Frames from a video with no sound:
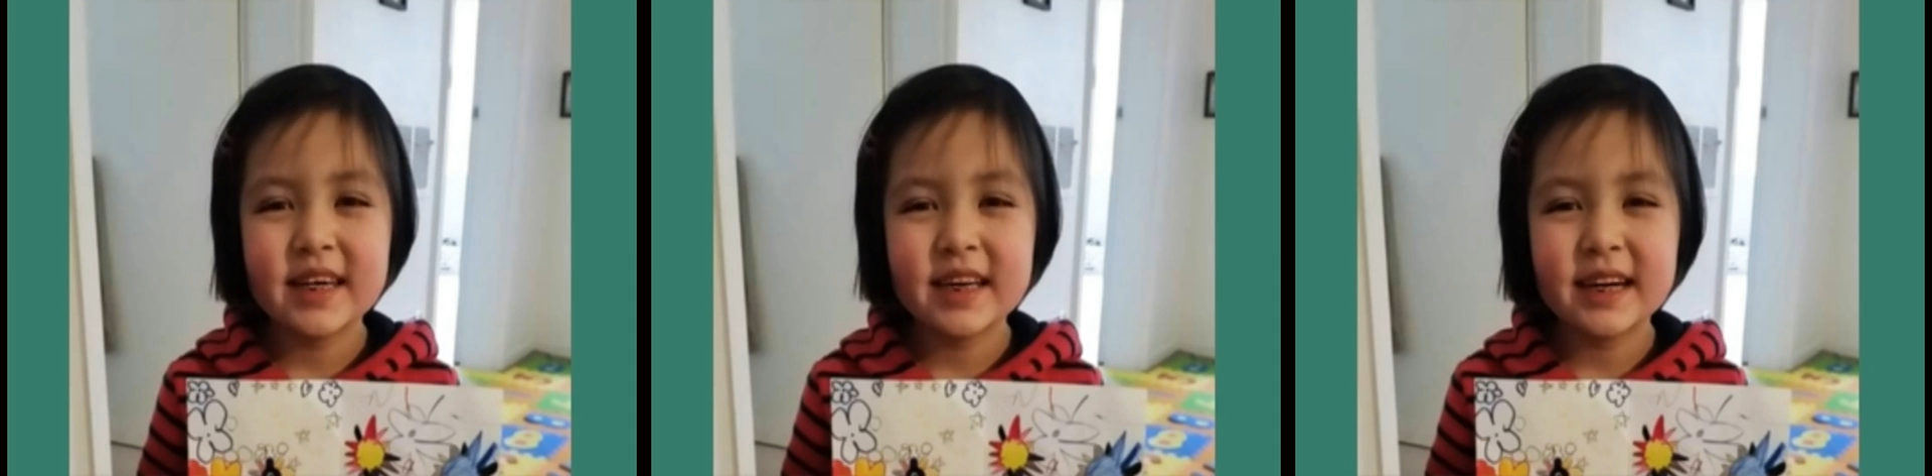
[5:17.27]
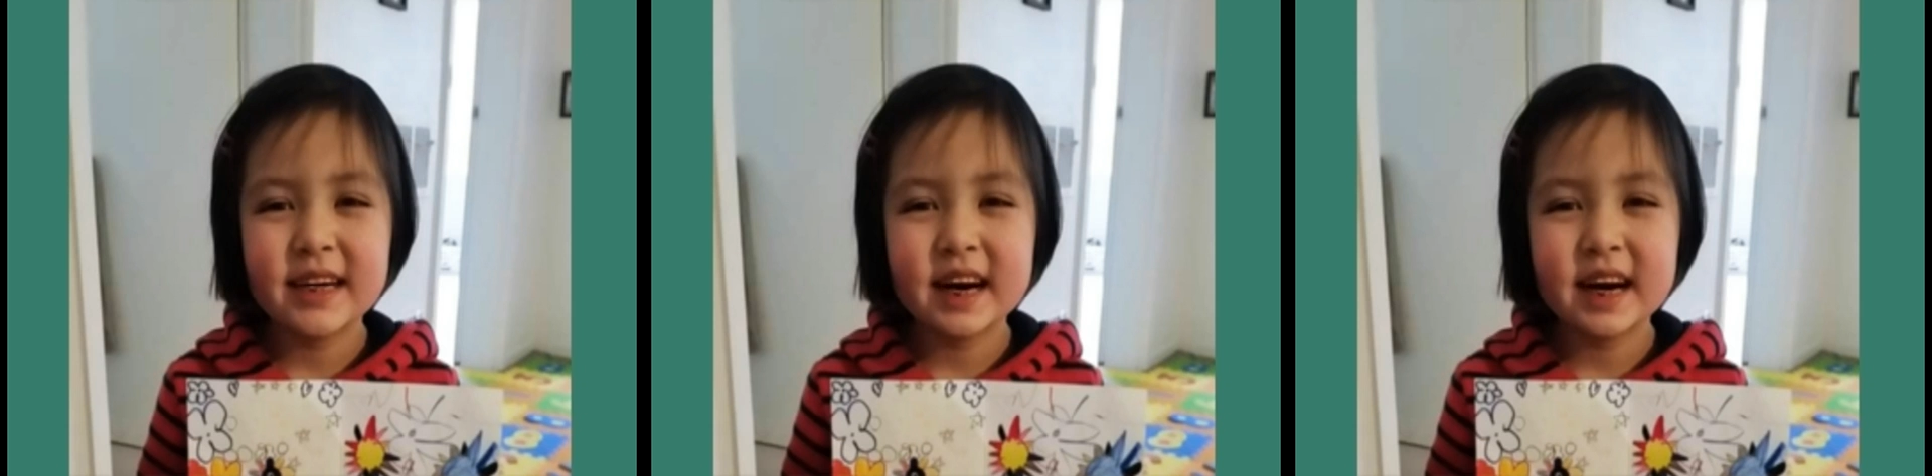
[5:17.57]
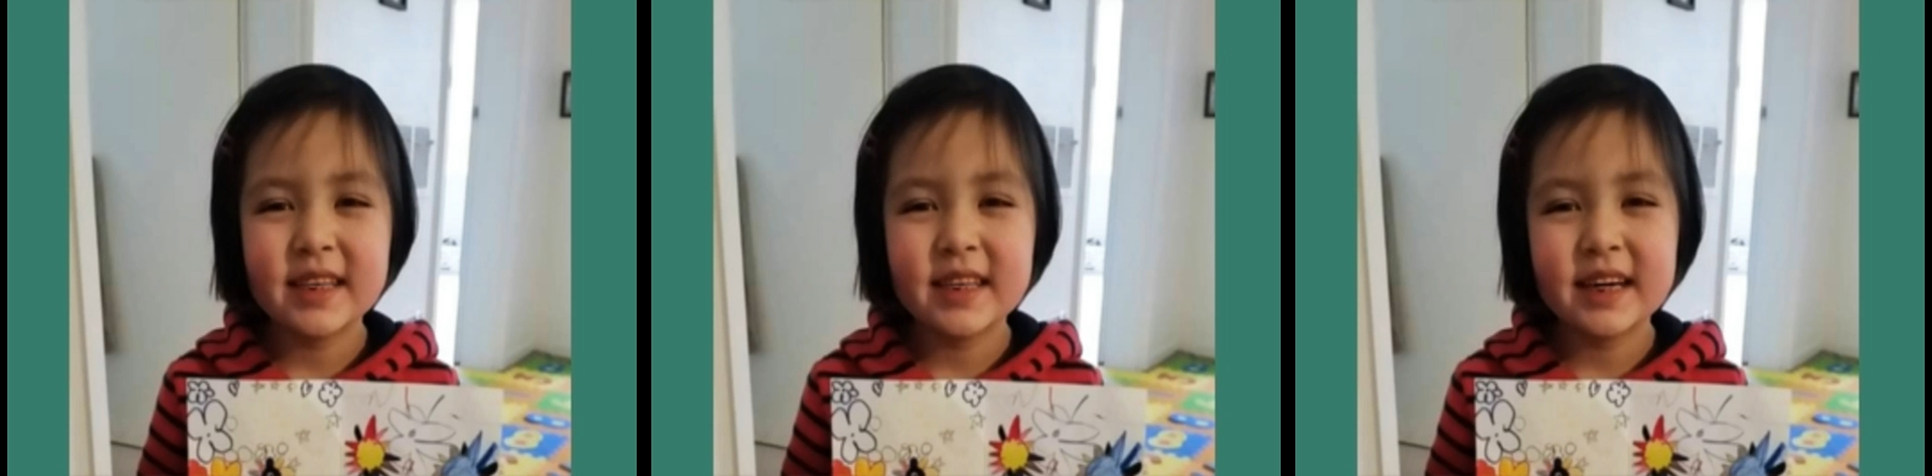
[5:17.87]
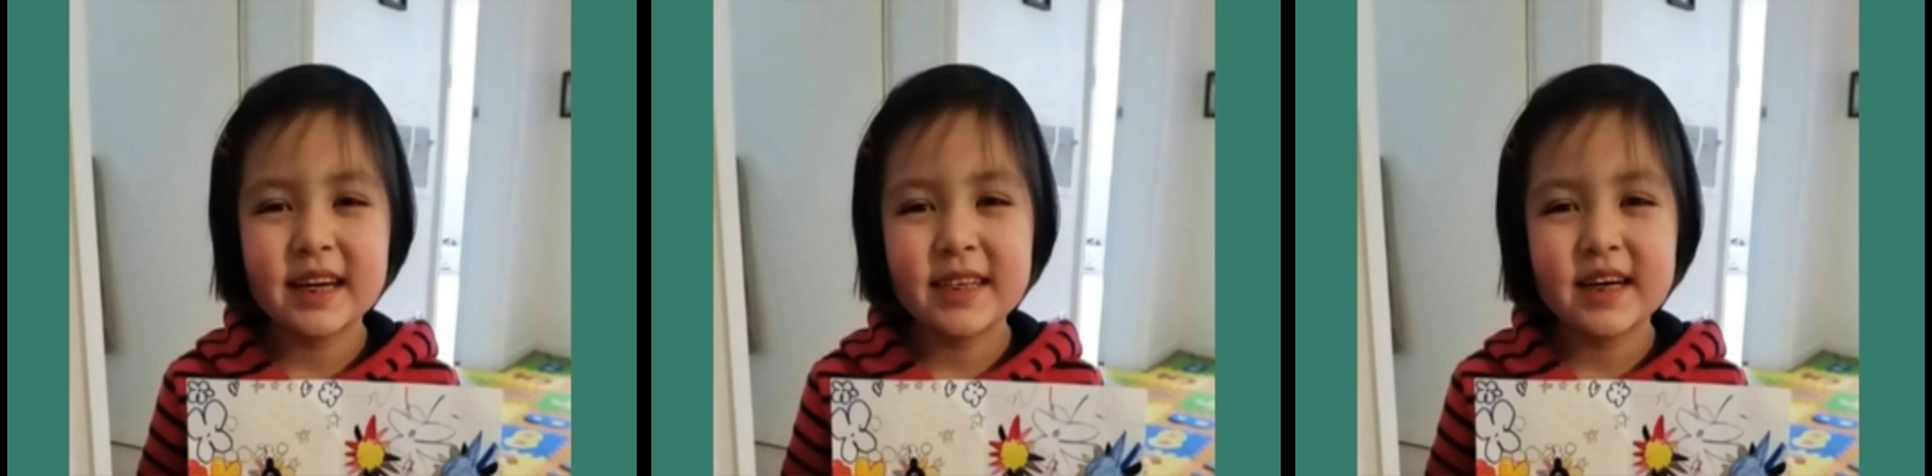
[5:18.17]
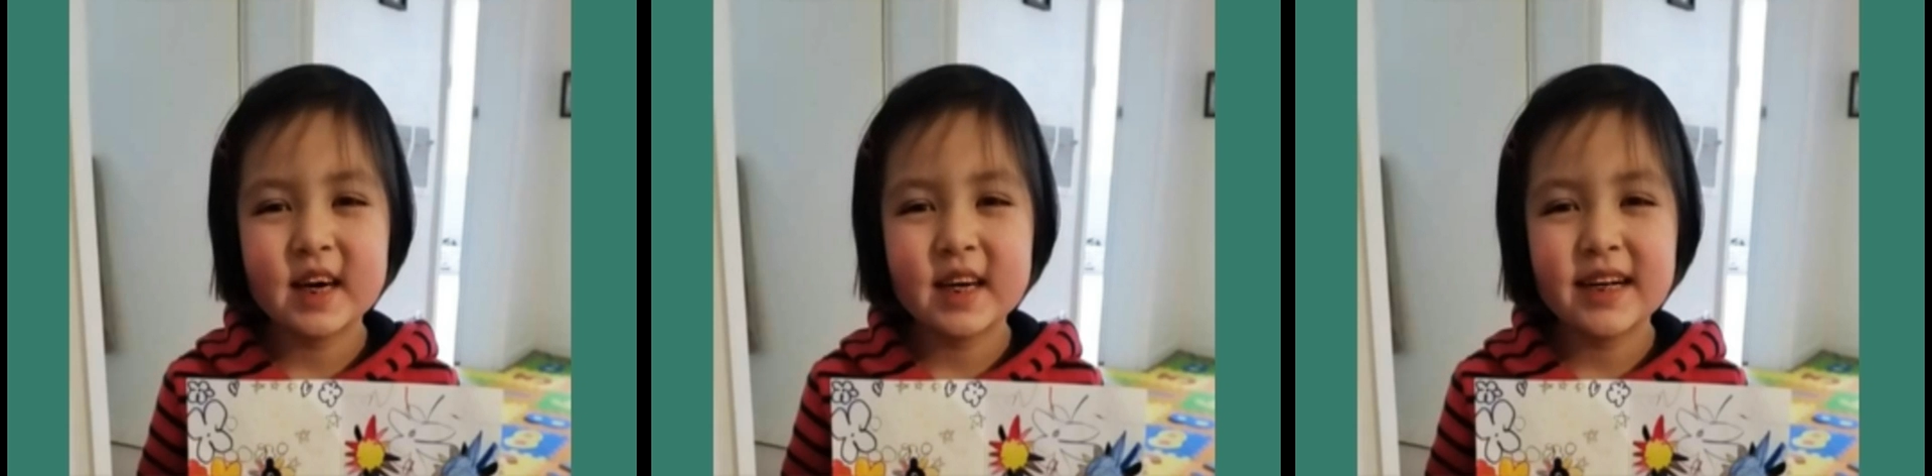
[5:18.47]
sister, is
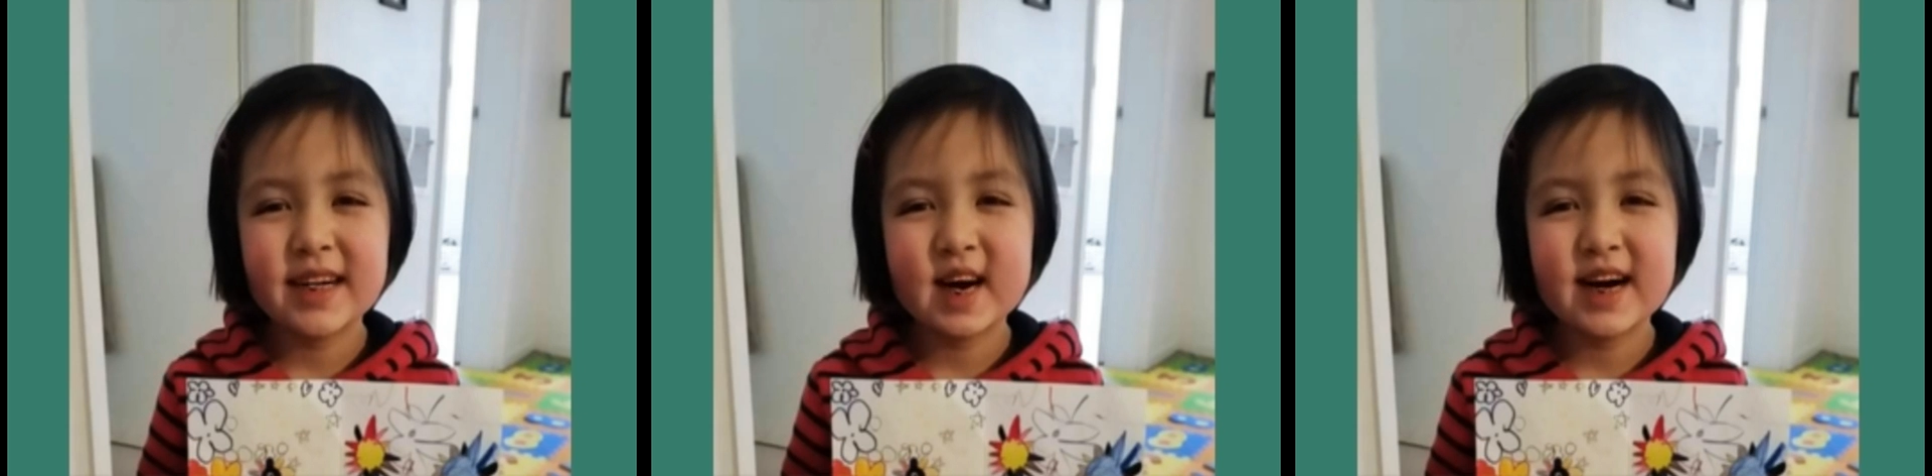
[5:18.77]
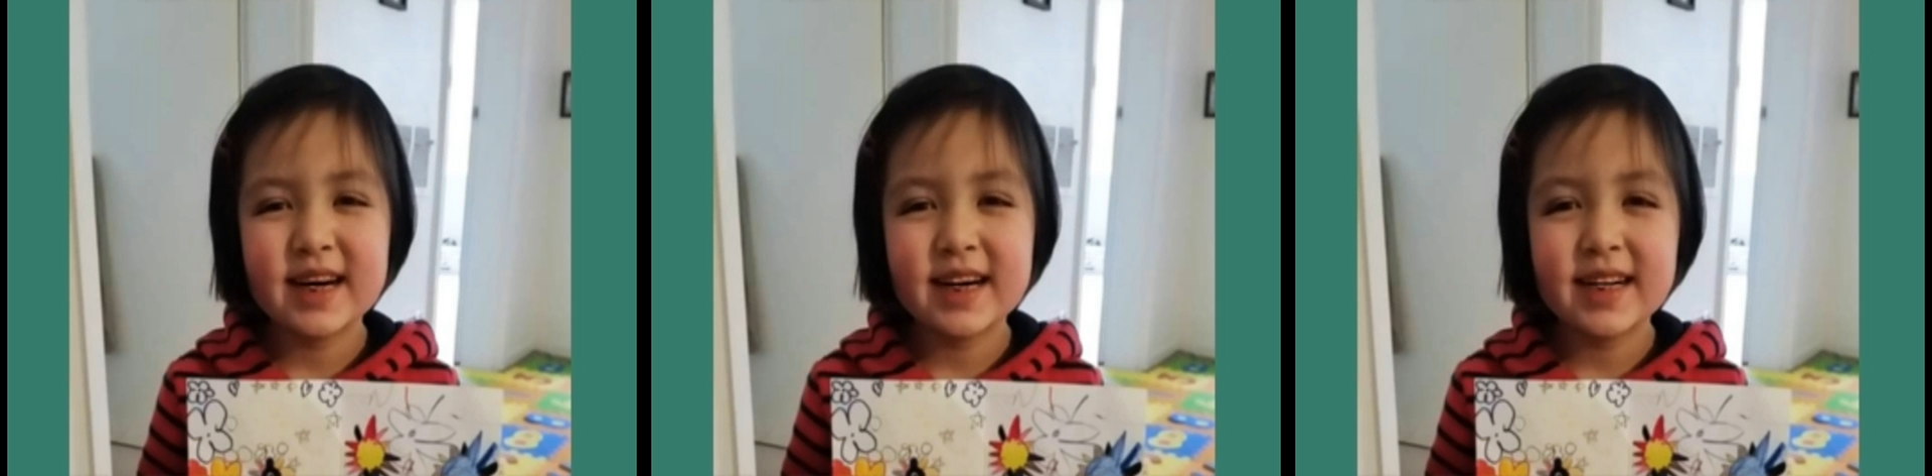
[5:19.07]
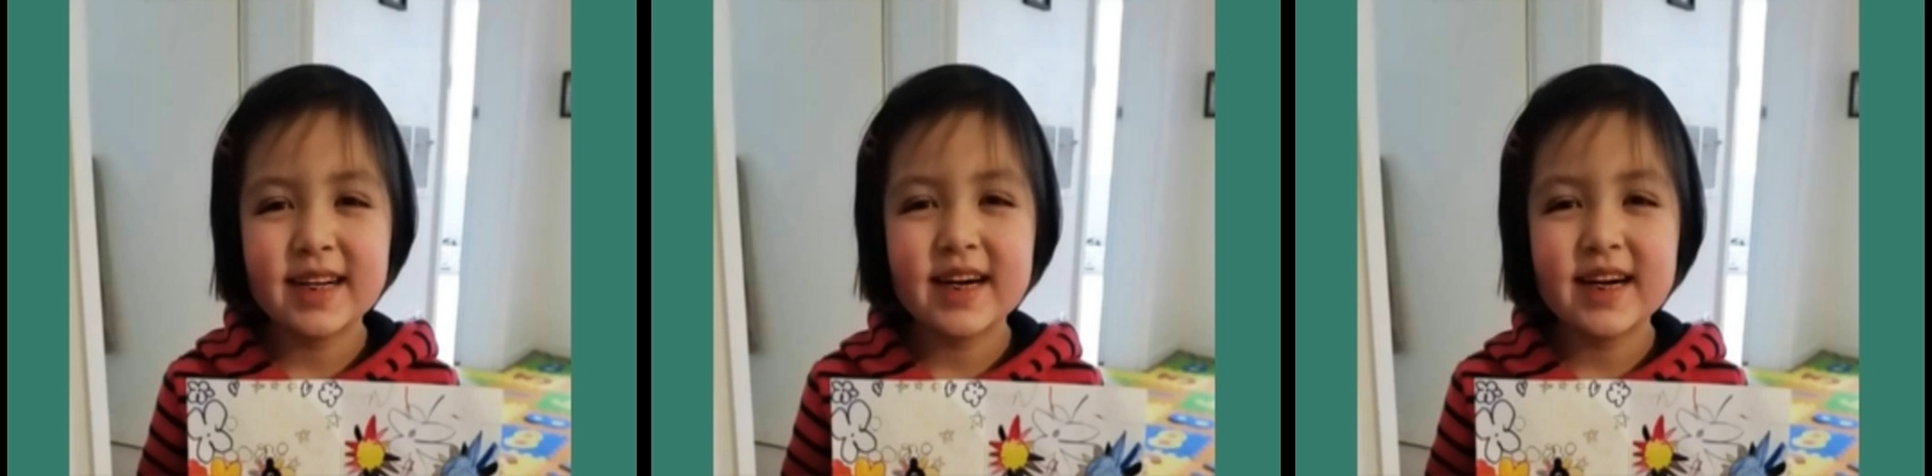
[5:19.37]
a bit shy,